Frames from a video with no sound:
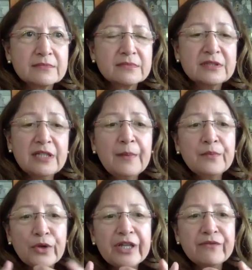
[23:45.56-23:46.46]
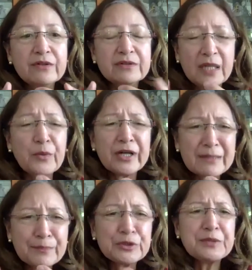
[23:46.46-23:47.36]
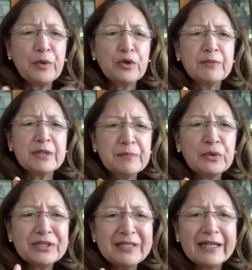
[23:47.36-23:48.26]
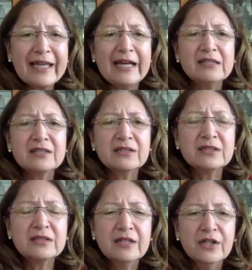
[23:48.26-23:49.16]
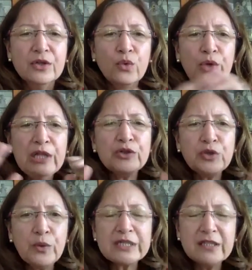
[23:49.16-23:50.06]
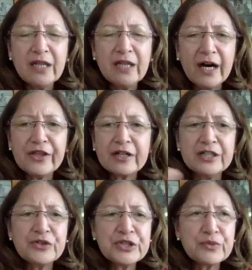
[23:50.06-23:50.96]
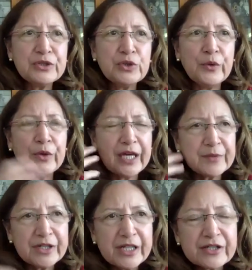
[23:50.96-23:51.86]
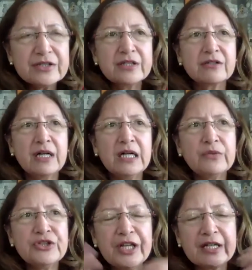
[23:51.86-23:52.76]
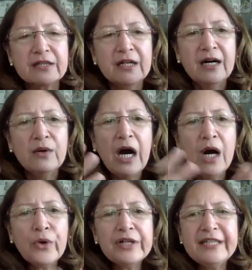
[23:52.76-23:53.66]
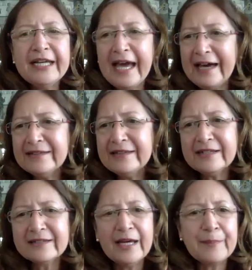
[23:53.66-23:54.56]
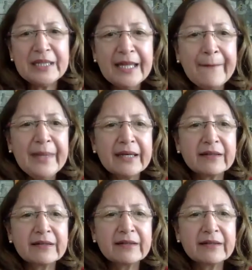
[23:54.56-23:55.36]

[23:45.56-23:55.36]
Some were postponed, but mostly canceled. We looked to what the other countries were doing. We kept our ears on the ground. We checked how were they handling the epidemic.